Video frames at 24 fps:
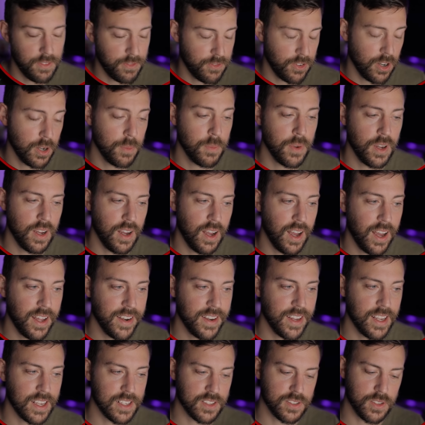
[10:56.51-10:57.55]
from
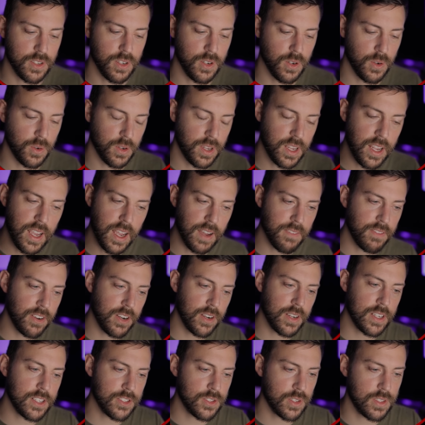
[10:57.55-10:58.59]
Hyundai. So yeah,
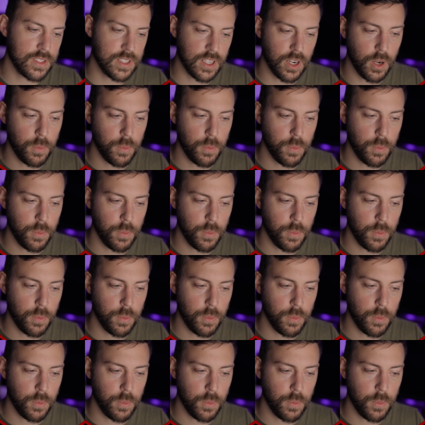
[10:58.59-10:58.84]
very interesting.